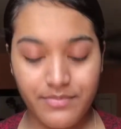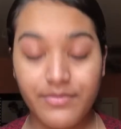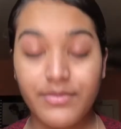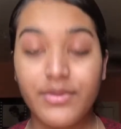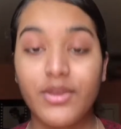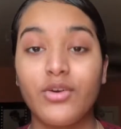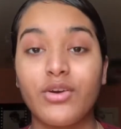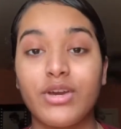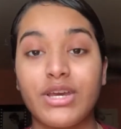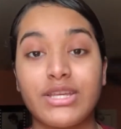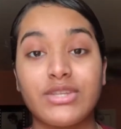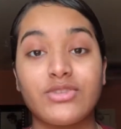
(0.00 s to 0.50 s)

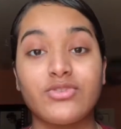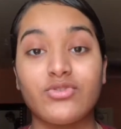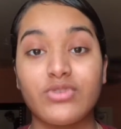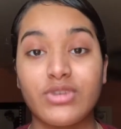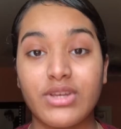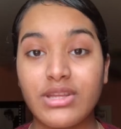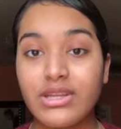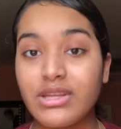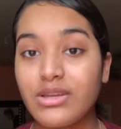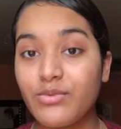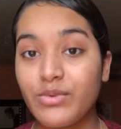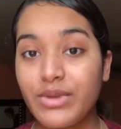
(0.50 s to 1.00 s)
Okay, so now
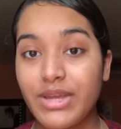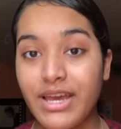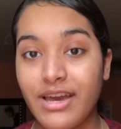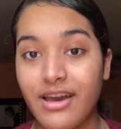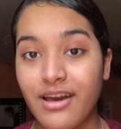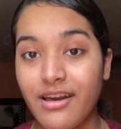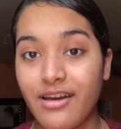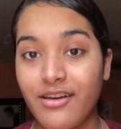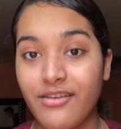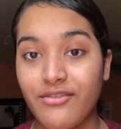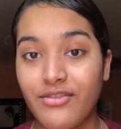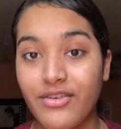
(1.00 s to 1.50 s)
that we
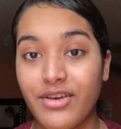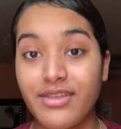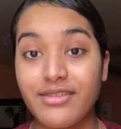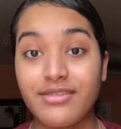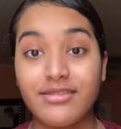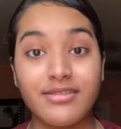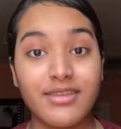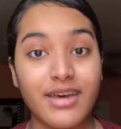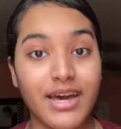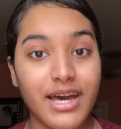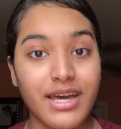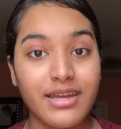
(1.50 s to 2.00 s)
have
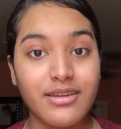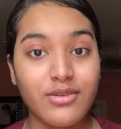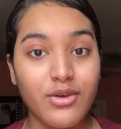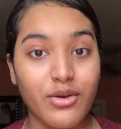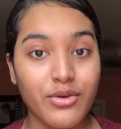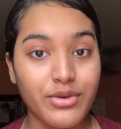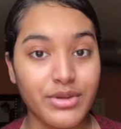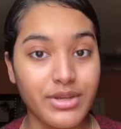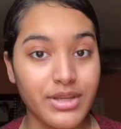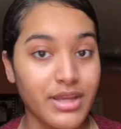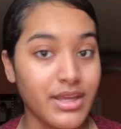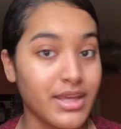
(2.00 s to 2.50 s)
that
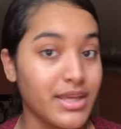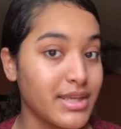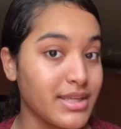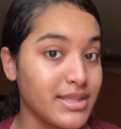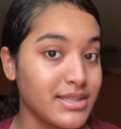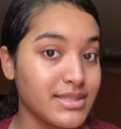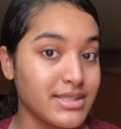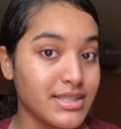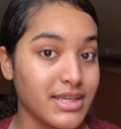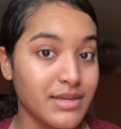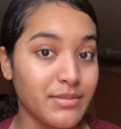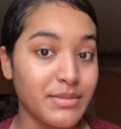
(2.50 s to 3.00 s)
already
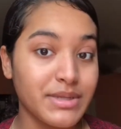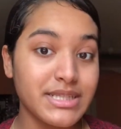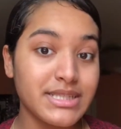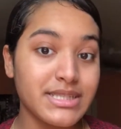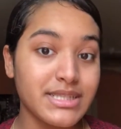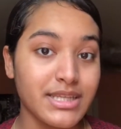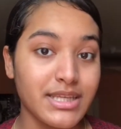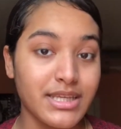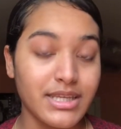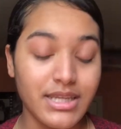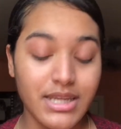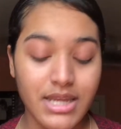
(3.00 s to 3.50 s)
inside my
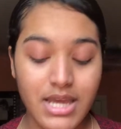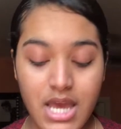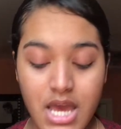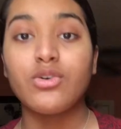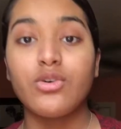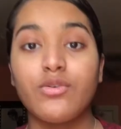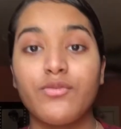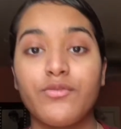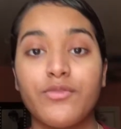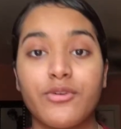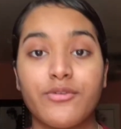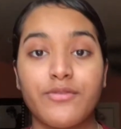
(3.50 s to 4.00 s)
skin, so
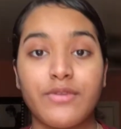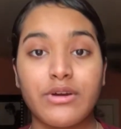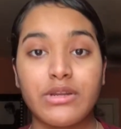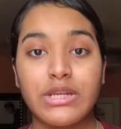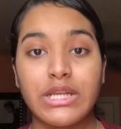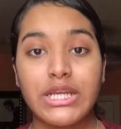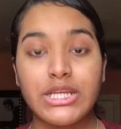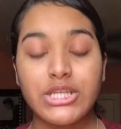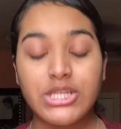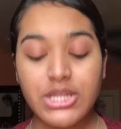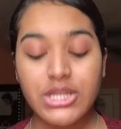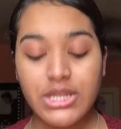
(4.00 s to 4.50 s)
for
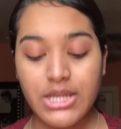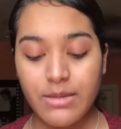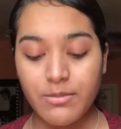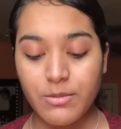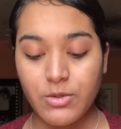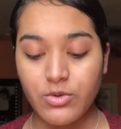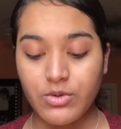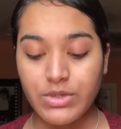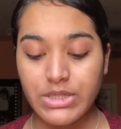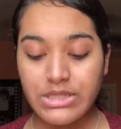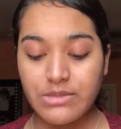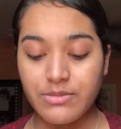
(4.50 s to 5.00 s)
foundation, I'm
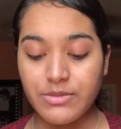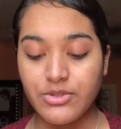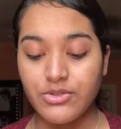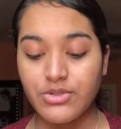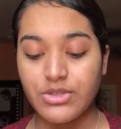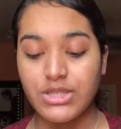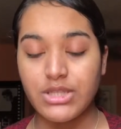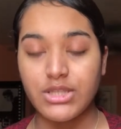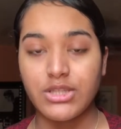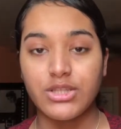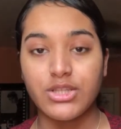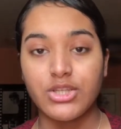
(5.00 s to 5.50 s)
going to be
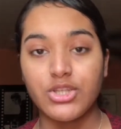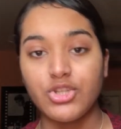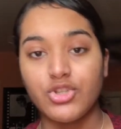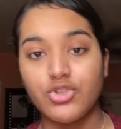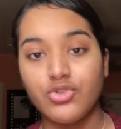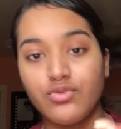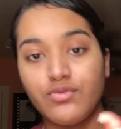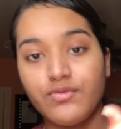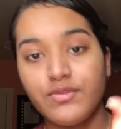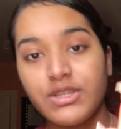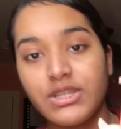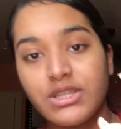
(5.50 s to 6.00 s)
using the
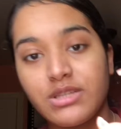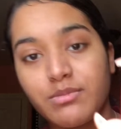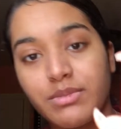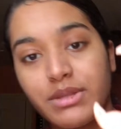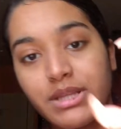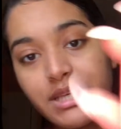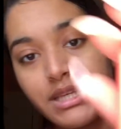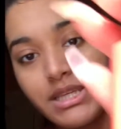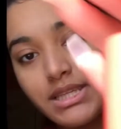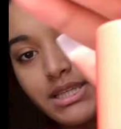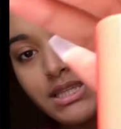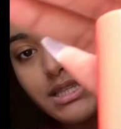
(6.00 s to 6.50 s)
Juvia's
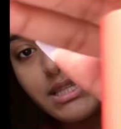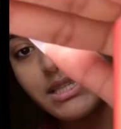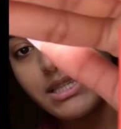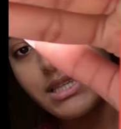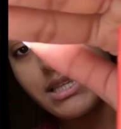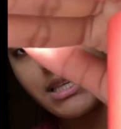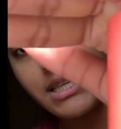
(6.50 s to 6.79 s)
Place